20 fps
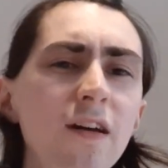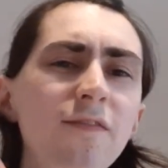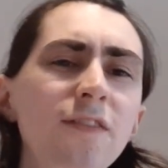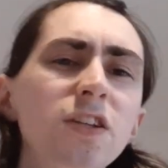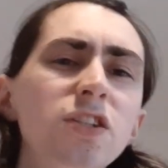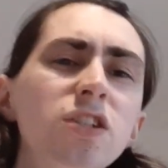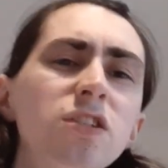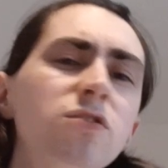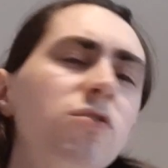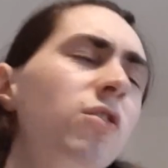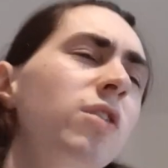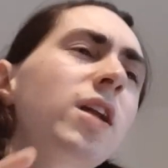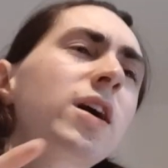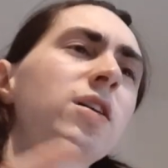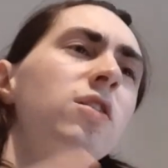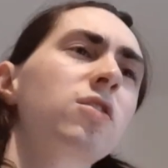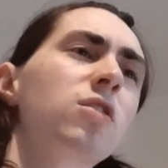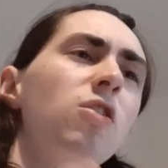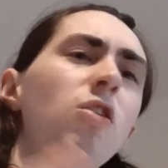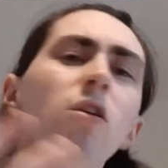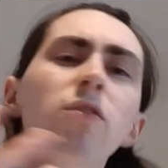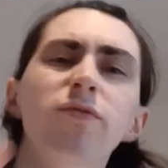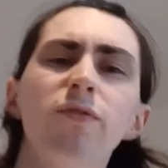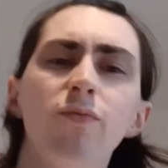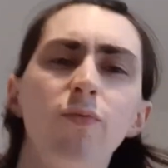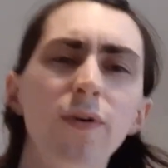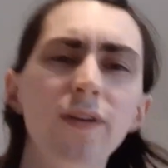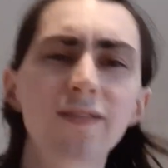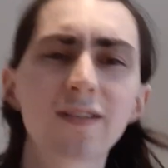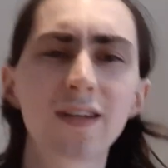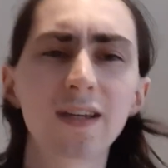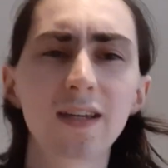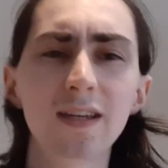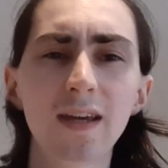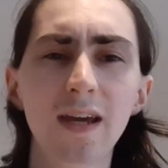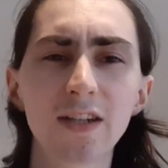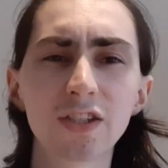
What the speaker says: I think she's got like a glass of whiskey,